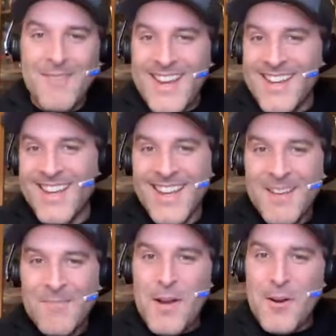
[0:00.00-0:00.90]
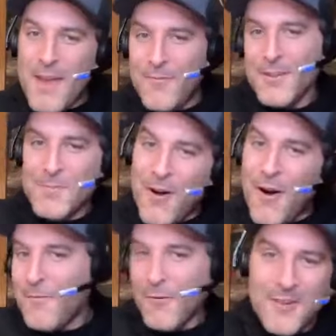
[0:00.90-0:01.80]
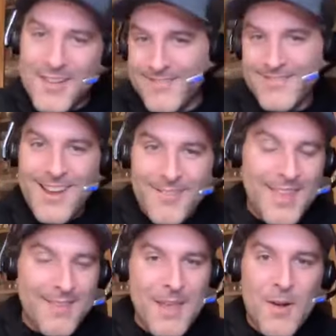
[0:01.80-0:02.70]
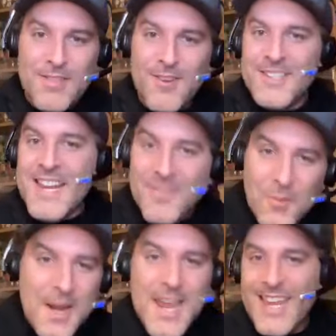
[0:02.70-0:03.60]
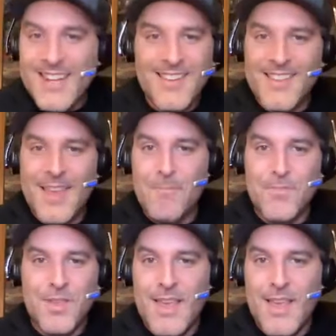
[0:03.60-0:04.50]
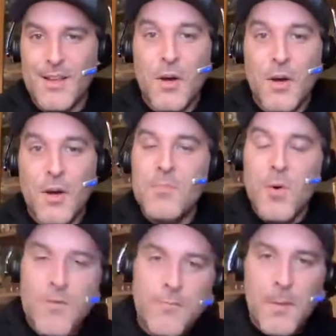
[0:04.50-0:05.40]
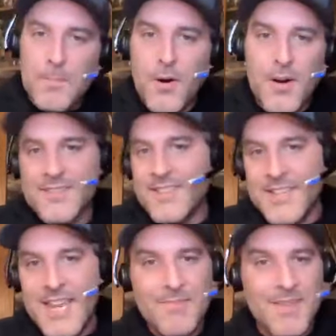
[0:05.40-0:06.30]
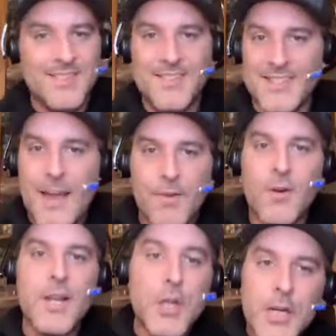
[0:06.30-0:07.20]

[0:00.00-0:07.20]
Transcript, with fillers: I mean, Baker Mayfield's been awful, and you know they, they won 13-3, and they they couldn't move the football against a team that's just not very good.